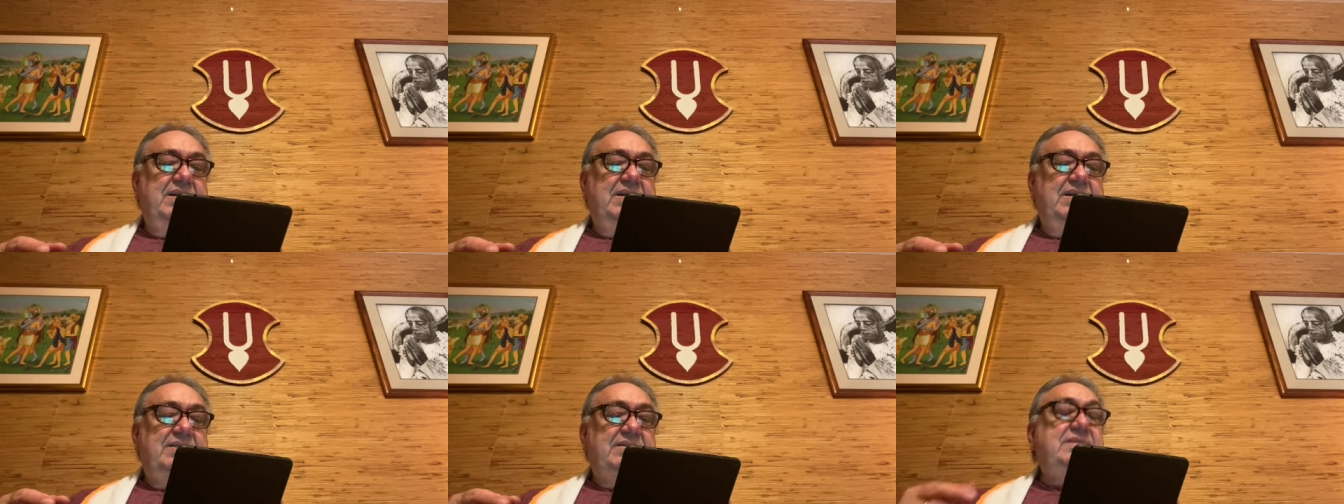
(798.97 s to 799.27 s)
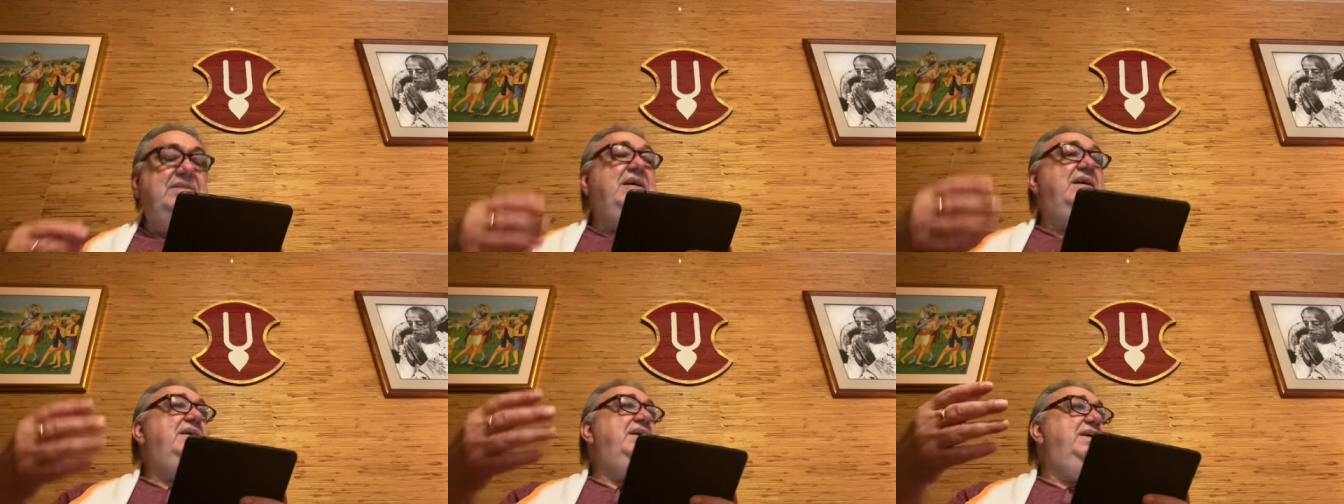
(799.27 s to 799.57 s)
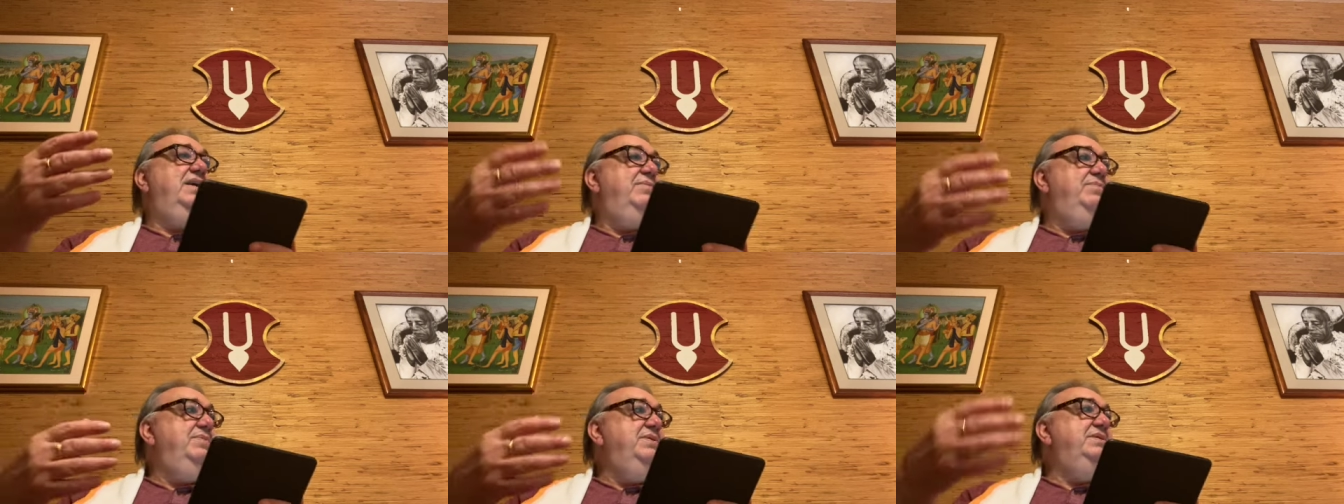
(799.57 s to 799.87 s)

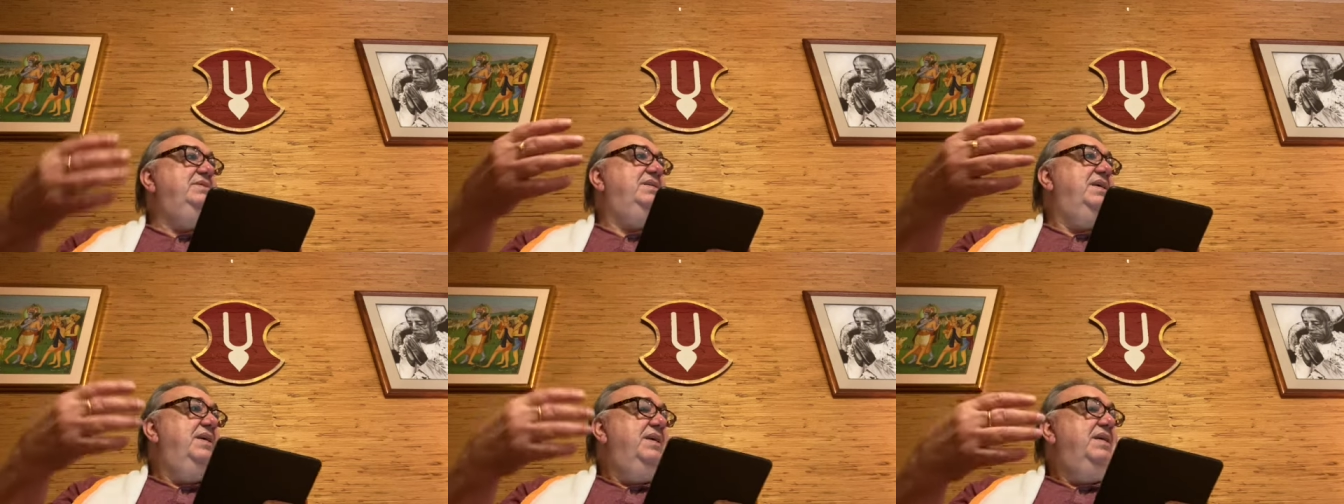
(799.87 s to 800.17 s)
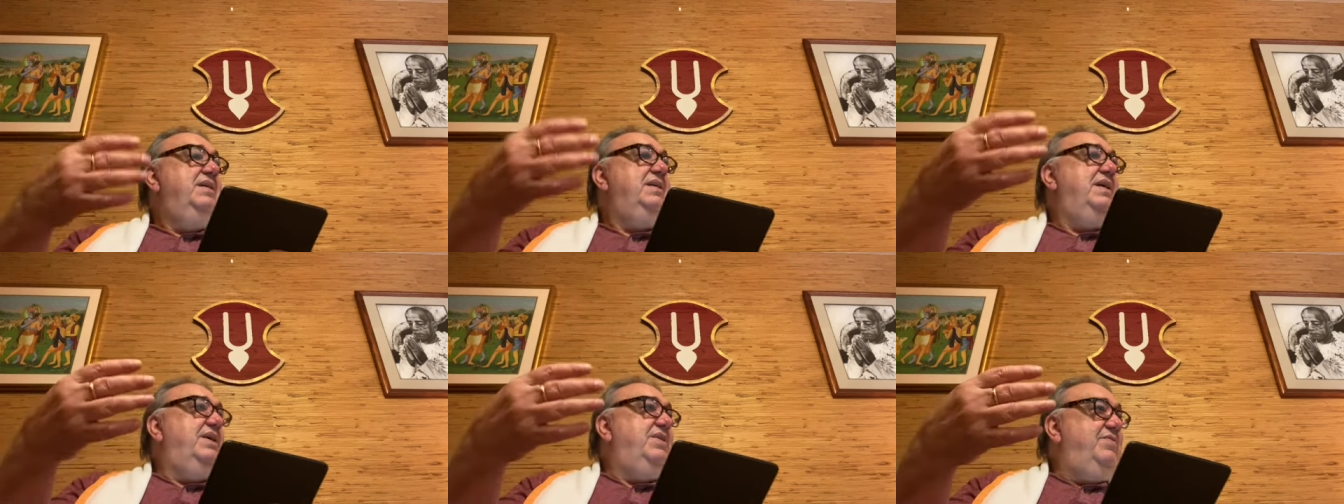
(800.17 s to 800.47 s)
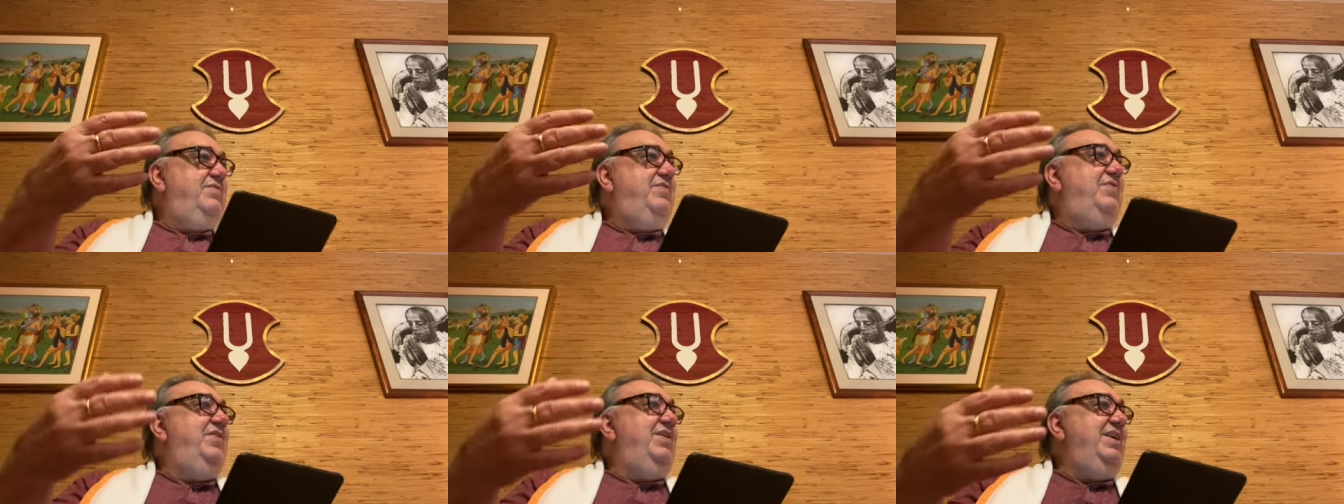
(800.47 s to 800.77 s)
Sakya means like a
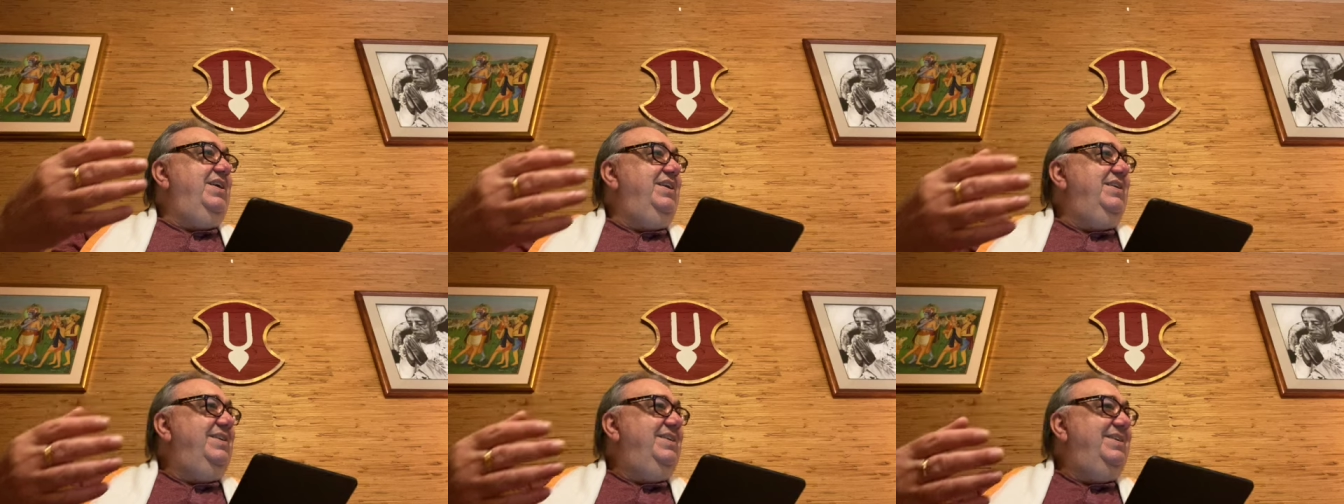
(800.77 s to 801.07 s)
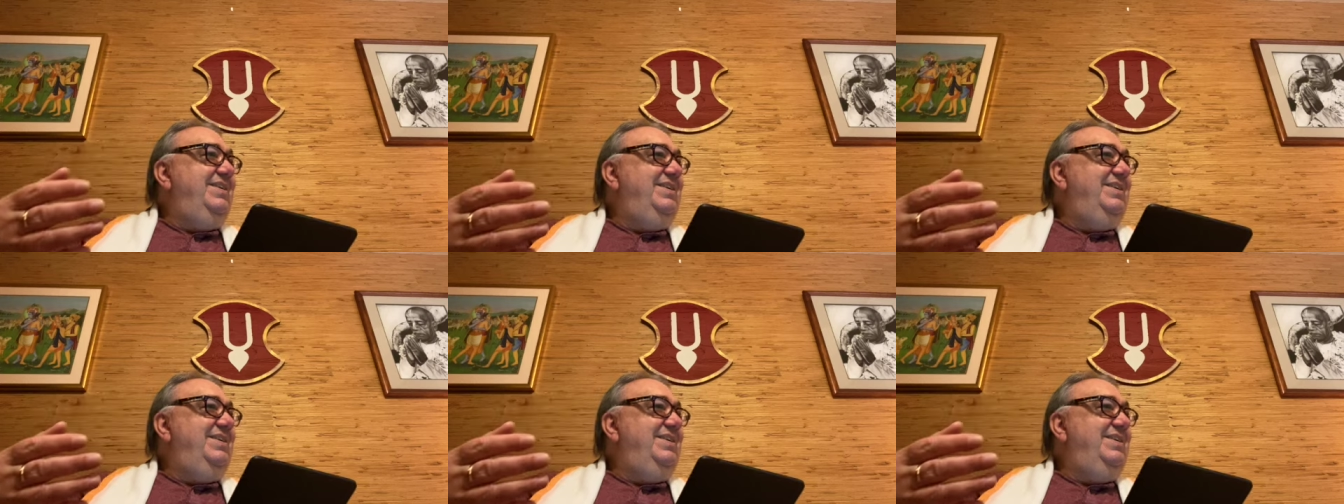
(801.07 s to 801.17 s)
friend.